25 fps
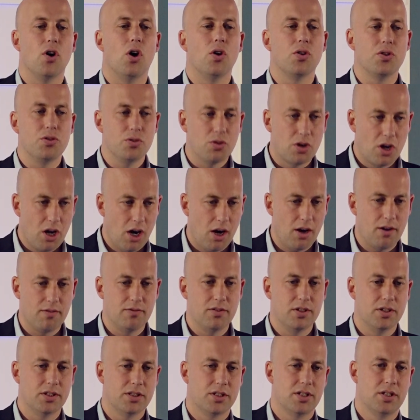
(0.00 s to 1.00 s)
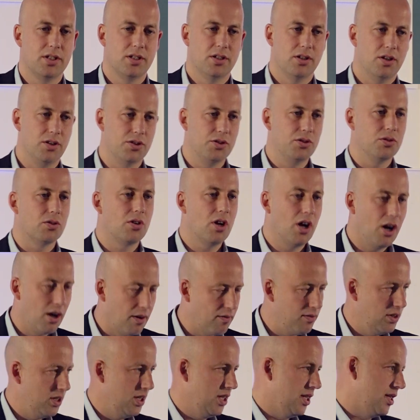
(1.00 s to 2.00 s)
on your current
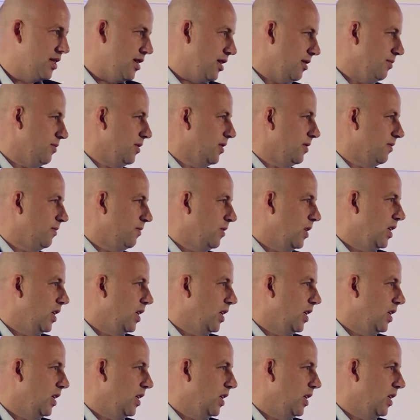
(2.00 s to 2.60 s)
assignment?